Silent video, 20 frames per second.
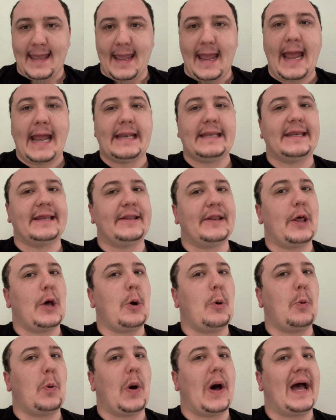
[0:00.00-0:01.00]
And you
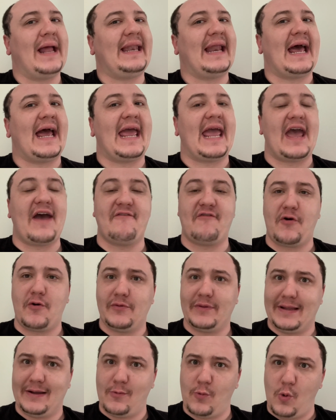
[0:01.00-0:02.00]
know what? I have
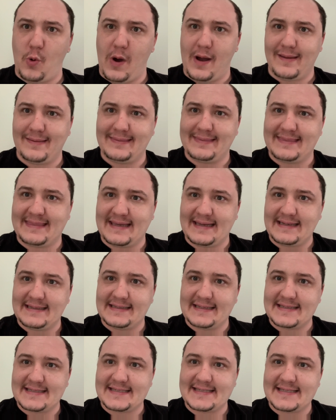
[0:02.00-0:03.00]
only one
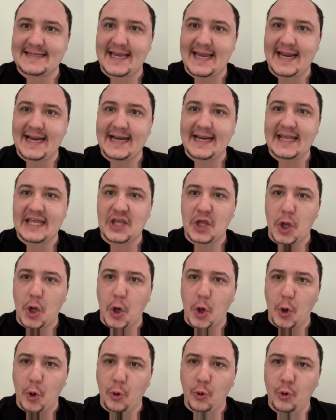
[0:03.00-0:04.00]
thing to say to
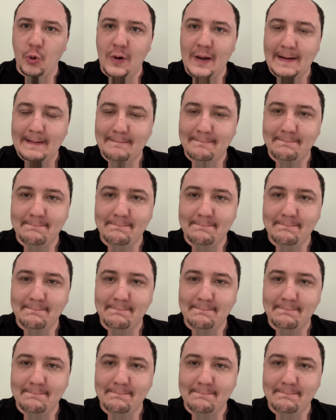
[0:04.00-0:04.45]
you.